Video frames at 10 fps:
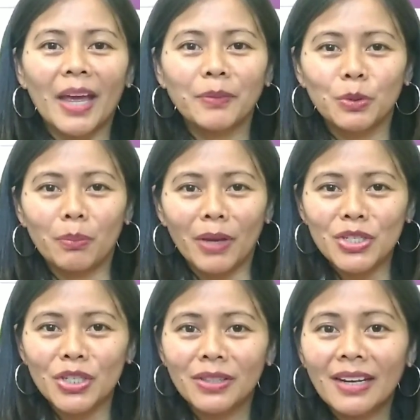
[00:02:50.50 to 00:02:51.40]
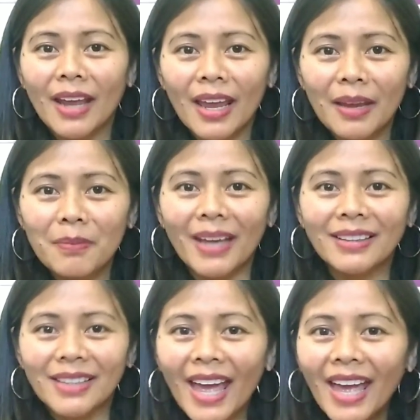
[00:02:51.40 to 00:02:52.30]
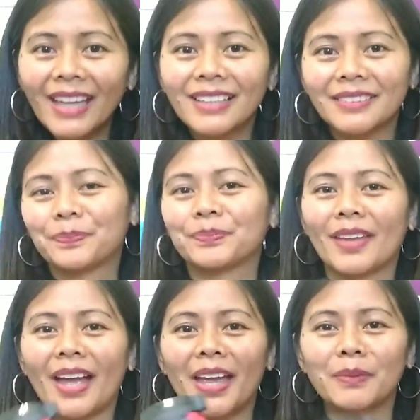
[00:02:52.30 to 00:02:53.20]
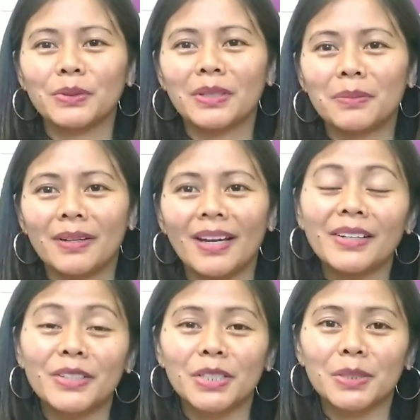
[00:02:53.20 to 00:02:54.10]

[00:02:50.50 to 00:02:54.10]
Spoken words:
have to mention the name, and then I have to give another